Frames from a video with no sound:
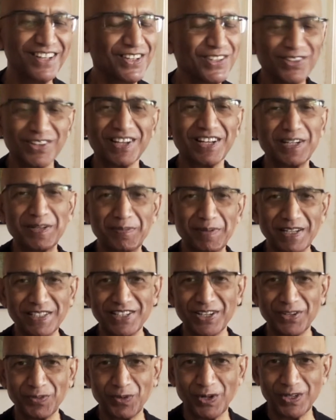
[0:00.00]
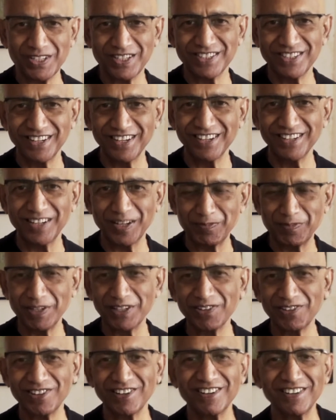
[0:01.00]
you can imagine what state that
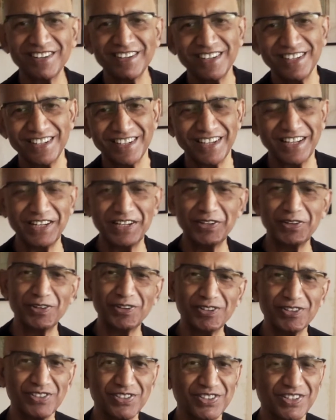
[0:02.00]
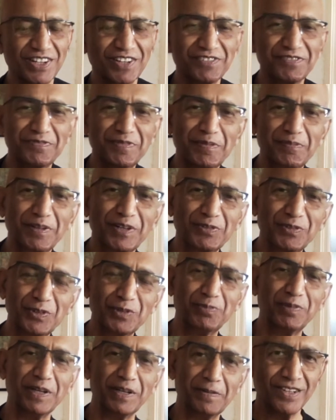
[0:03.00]
particular Indigo staff member
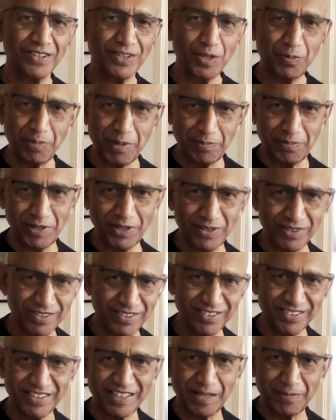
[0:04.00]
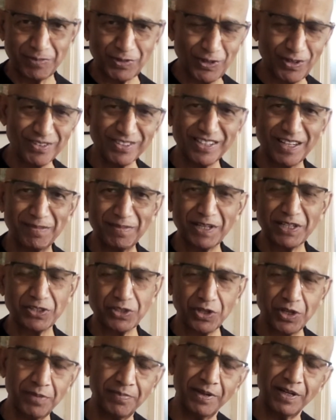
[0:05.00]
would be. So people kept on coming
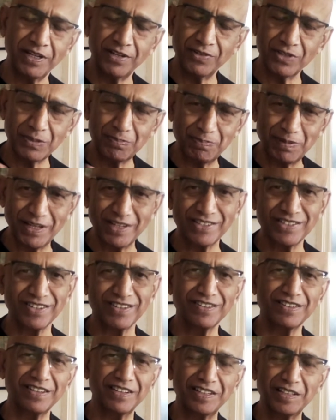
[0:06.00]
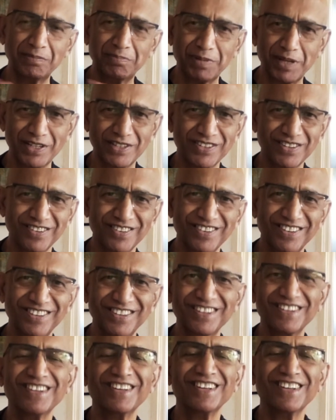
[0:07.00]
to him and he was
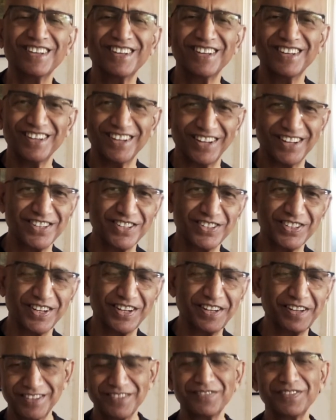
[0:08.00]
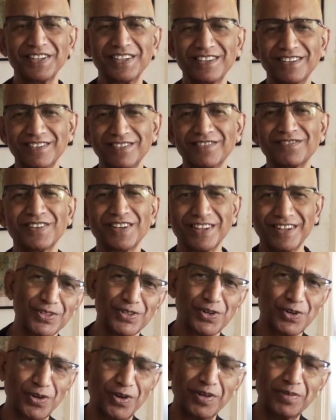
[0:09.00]
patiently answering. We were
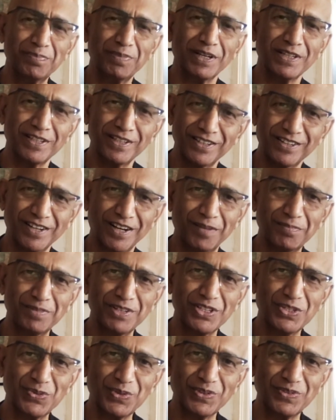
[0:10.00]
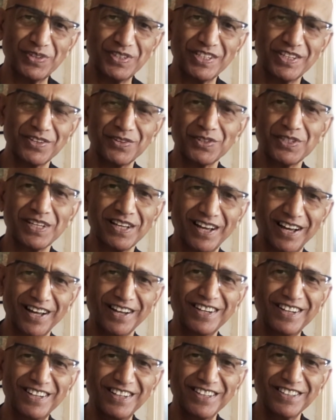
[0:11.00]
drawn by the calmness with which he was
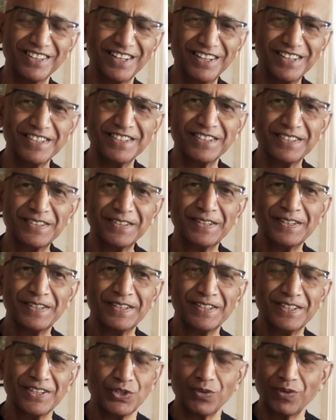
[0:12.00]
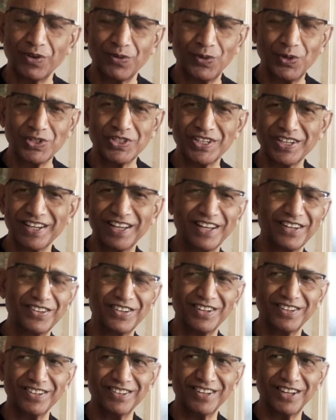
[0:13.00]
handling that. So we were watching and
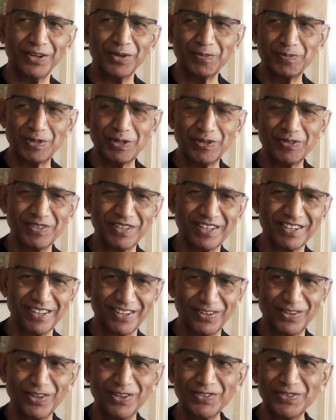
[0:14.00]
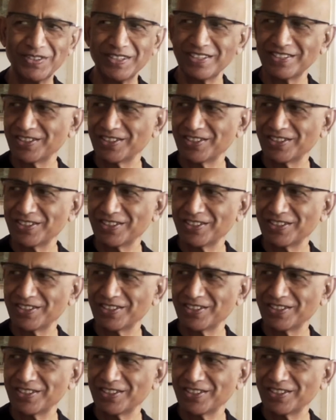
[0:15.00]
I observed that along with us